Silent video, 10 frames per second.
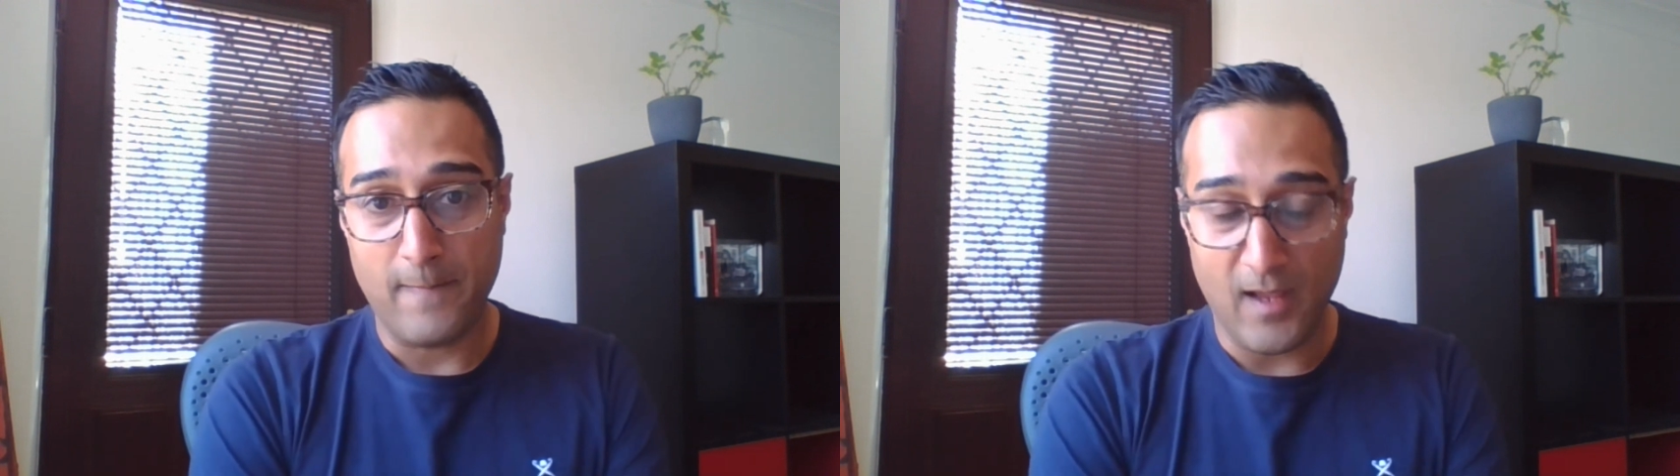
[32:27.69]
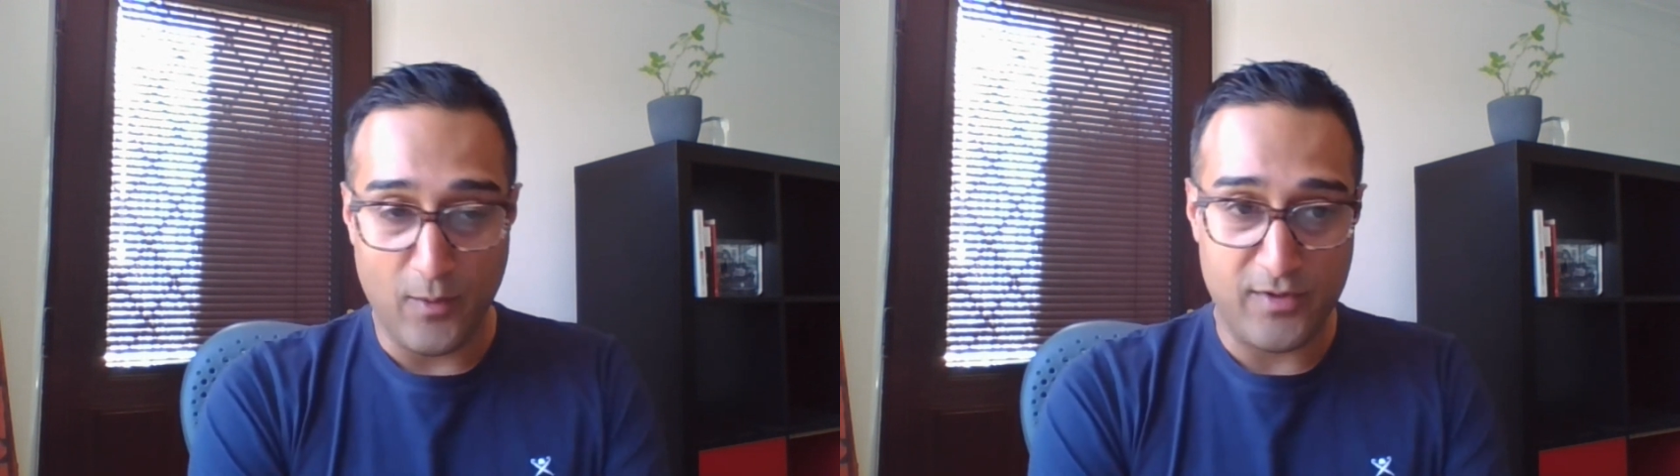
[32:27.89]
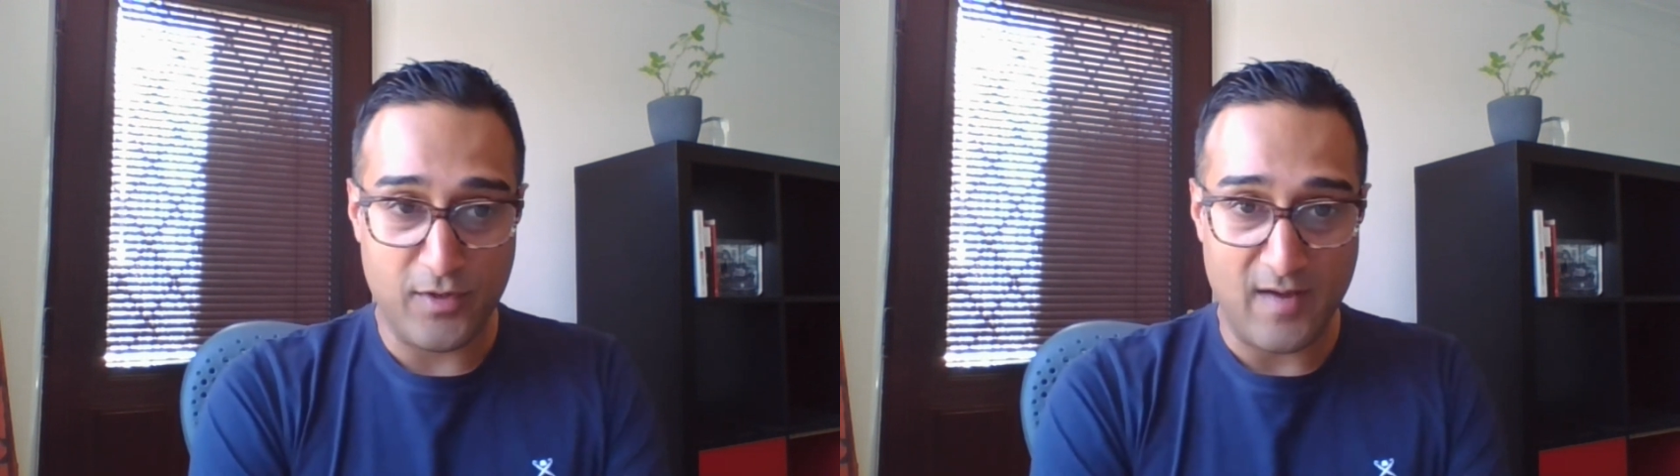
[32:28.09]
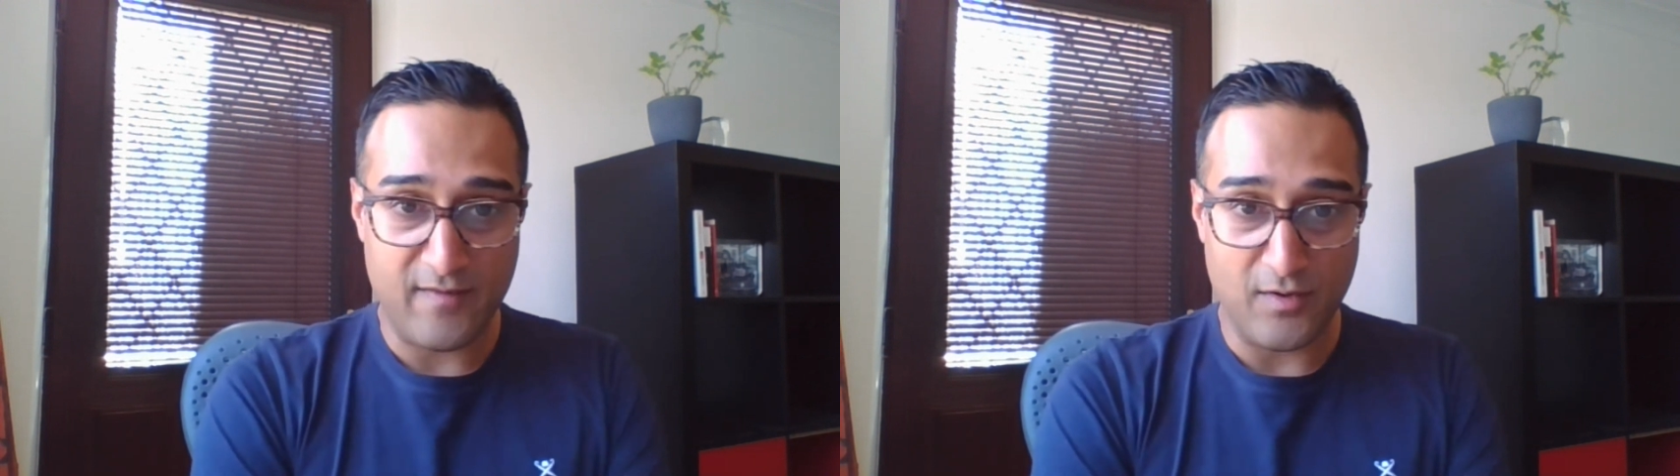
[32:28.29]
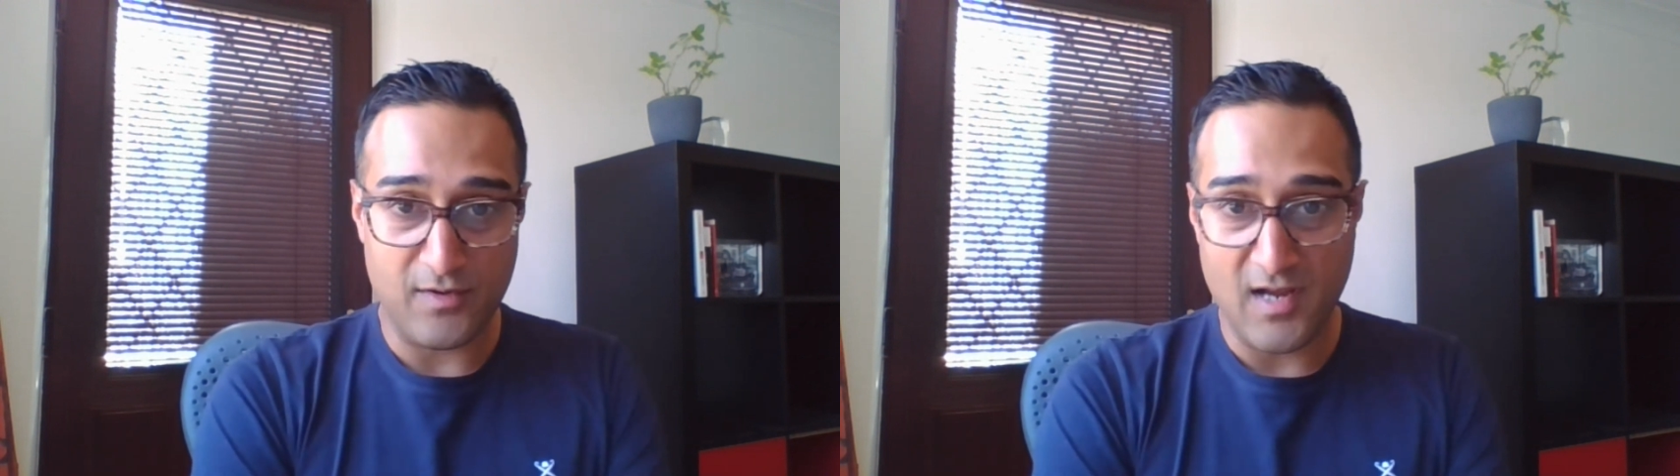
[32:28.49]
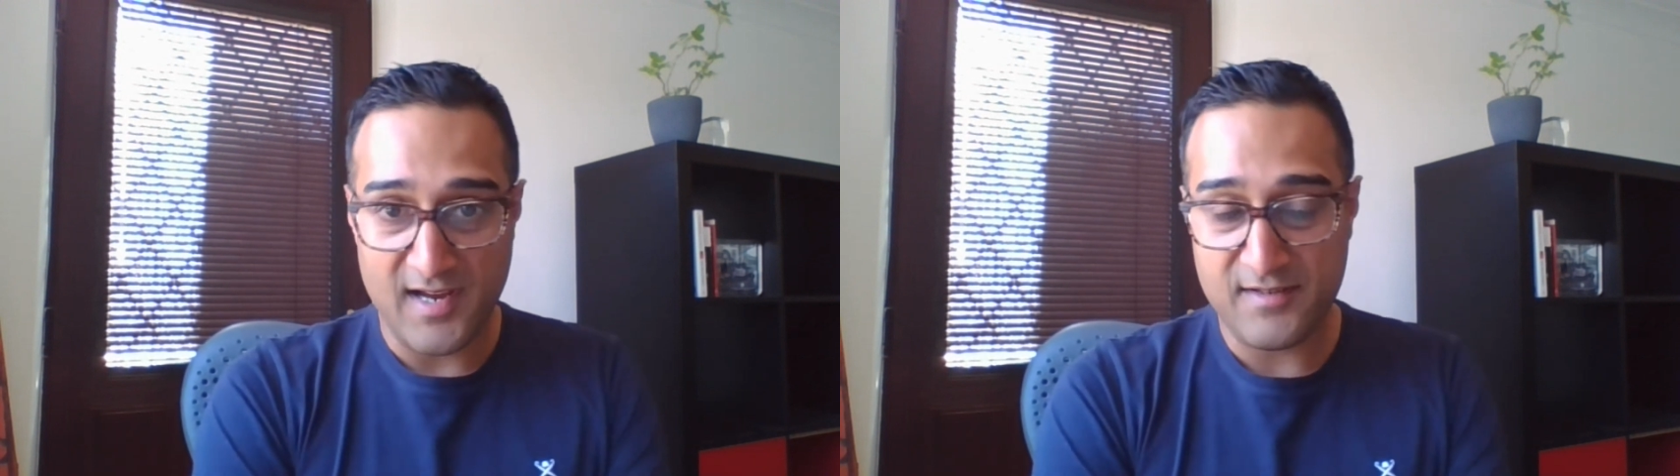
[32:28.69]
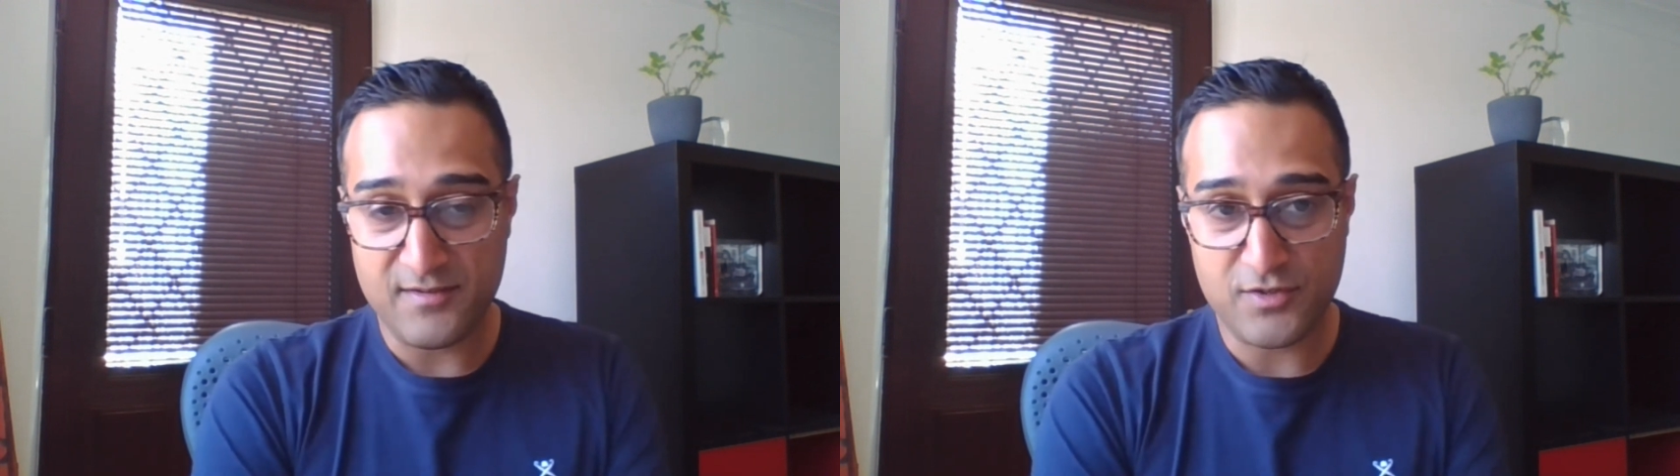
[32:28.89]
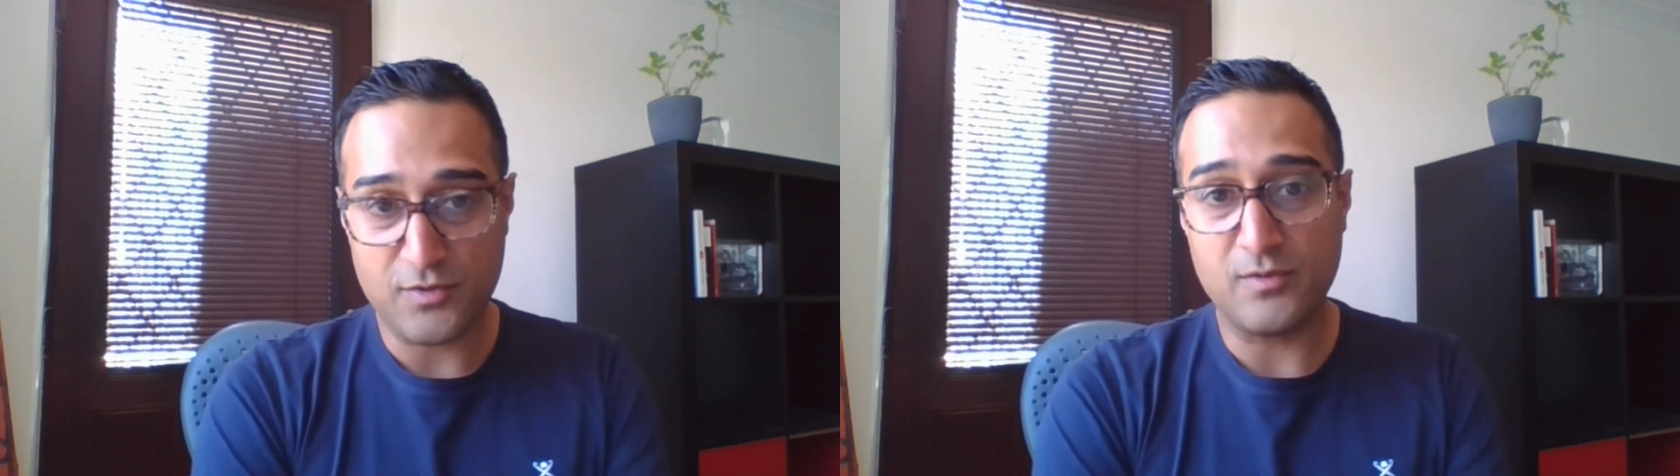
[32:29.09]
That we do have an
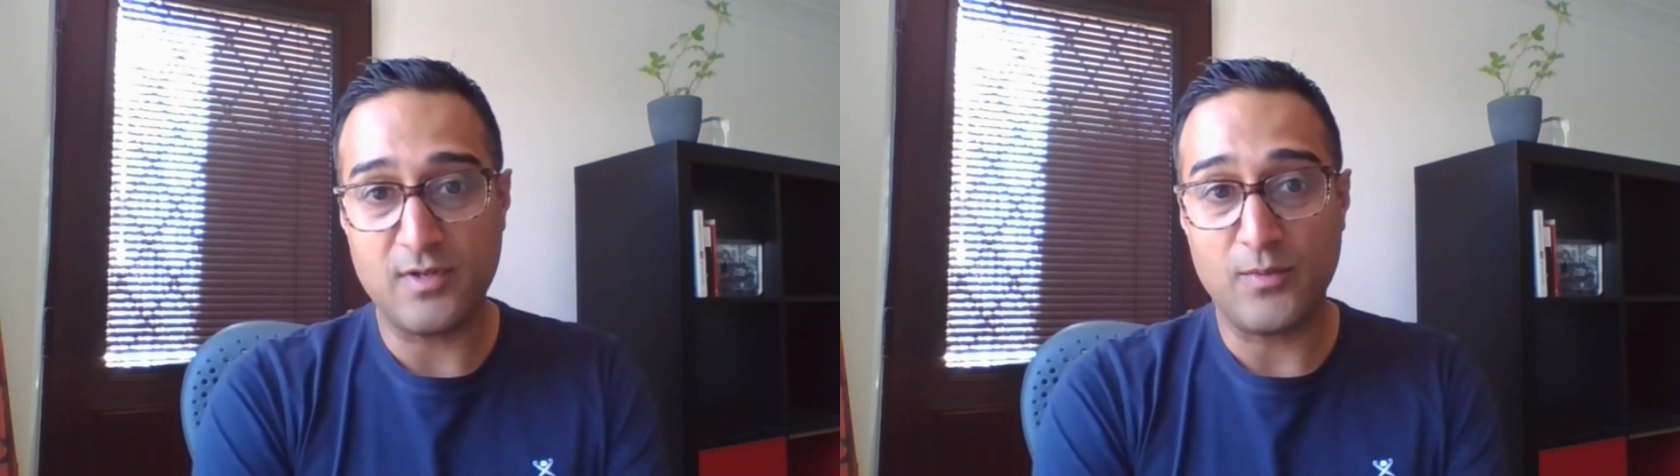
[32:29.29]
online tool